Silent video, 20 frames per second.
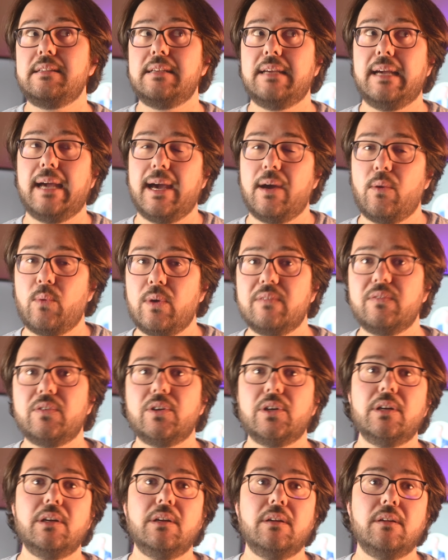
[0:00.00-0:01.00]

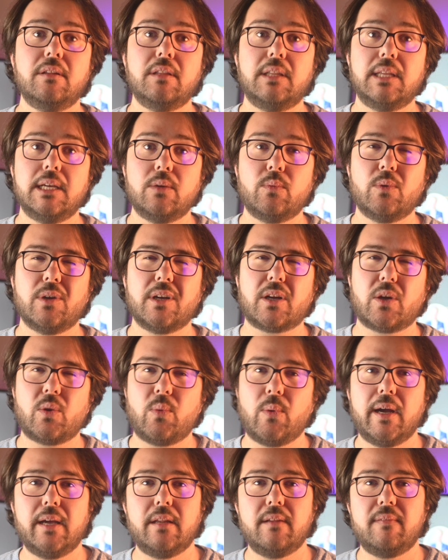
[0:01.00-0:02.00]
However, there were
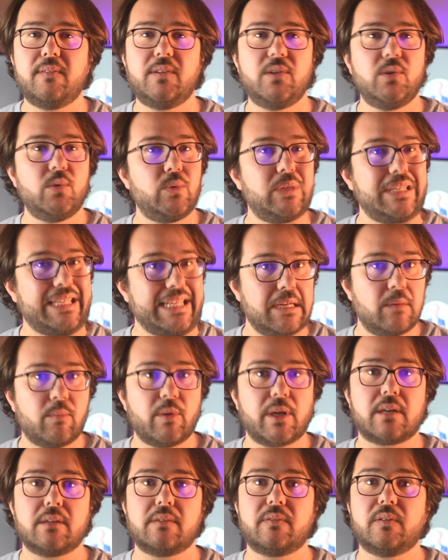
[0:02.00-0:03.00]
quite a few deal
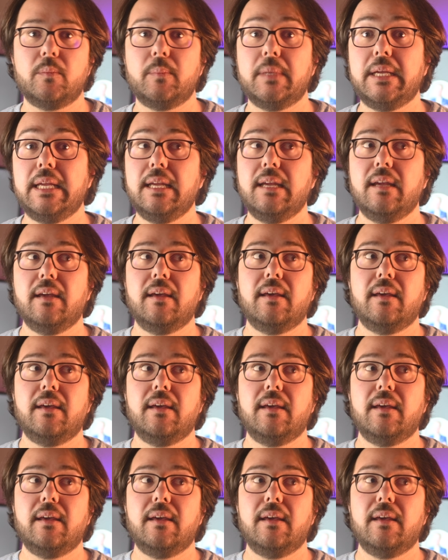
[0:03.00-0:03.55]
breakers for me